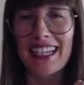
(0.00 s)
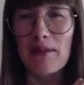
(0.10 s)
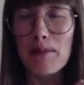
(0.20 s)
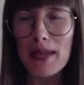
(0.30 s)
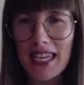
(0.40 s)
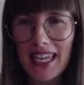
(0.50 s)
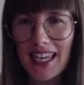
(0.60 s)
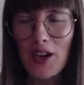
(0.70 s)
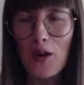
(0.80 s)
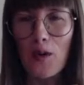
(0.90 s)

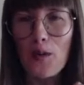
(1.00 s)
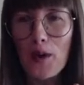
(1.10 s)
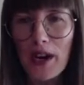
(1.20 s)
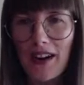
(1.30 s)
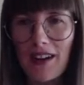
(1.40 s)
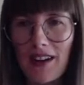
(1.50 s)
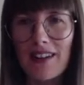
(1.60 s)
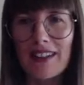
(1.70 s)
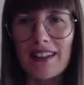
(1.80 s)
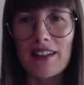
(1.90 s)
be where
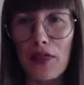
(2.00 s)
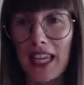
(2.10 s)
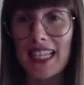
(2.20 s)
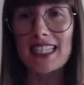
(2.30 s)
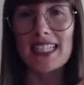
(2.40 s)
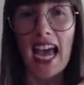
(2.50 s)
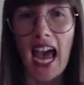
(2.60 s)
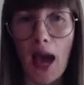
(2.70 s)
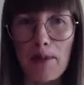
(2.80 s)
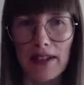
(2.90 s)
the things
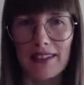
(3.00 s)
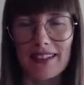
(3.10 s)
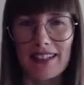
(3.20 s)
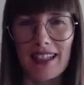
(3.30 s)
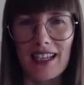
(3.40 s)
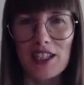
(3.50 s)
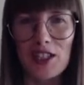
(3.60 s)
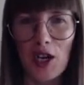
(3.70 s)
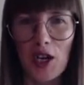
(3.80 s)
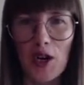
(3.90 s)
happen.
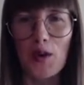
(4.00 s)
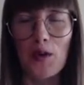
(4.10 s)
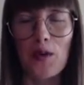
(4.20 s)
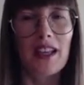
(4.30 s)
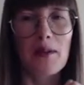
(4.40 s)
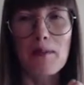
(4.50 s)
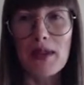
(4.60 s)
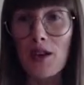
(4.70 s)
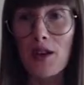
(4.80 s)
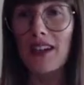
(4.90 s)
So
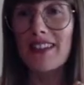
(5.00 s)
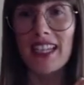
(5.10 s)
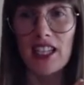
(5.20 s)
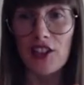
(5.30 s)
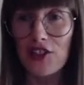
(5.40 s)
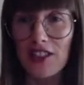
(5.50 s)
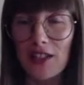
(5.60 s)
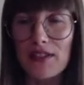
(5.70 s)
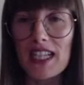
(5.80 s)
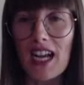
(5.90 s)
be where the
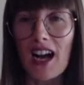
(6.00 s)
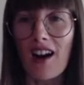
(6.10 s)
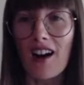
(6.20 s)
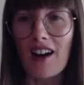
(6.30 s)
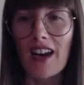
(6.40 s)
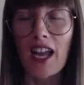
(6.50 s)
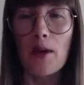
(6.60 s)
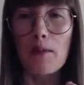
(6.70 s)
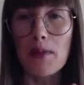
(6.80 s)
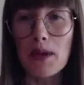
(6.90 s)
initiatives are,
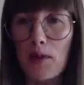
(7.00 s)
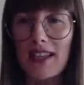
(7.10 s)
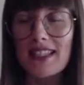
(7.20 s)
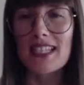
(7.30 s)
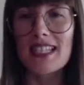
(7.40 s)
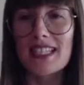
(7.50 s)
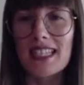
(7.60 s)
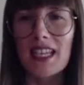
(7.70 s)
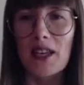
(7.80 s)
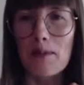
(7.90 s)
be
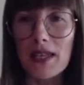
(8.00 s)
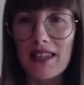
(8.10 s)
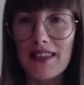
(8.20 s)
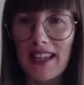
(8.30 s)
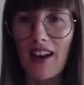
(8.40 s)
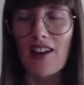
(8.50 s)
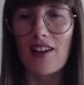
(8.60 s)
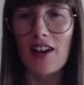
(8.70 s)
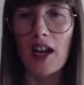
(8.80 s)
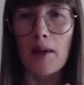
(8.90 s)
present, be
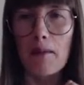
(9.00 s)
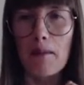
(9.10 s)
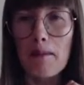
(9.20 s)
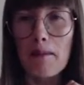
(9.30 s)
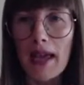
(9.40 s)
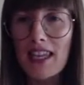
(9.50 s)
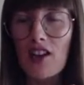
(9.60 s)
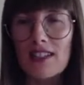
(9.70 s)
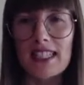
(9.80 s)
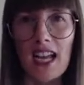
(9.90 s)
there, make
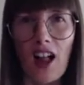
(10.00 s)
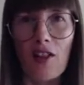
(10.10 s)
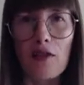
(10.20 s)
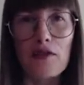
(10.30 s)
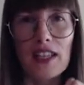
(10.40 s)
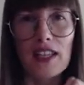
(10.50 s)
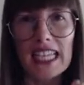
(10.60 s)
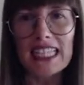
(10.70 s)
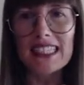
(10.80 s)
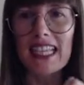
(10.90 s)
yourself
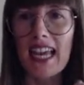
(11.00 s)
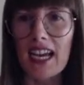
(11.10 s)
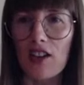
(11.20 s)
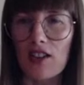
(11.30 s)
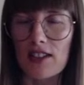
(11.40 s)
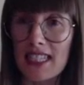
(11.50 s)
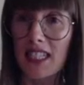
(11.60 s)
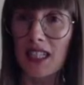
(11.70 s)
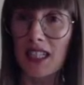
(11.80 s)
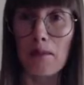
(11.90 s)
in the
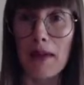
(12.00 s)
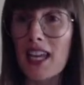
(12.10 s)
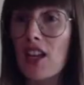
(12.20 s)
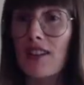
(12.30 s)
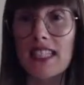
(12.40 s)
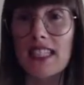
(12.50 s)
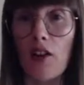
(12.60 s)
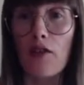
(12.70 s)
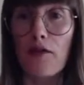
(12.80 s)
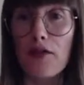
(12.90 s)
ecosystem, make
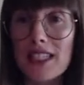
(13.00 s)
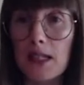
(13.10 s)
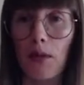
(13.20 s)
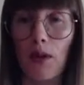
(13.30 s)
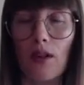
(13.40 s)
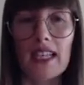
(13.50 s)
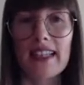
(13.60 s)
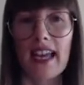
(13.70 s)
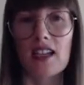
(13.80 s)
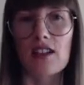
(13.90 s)
yourself visible in
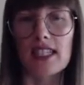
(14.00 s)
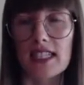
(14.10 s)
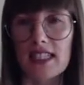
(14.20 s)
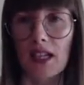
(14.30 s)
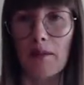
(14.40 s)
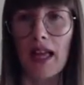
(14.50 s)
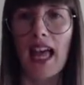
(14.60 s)
the ecosystem.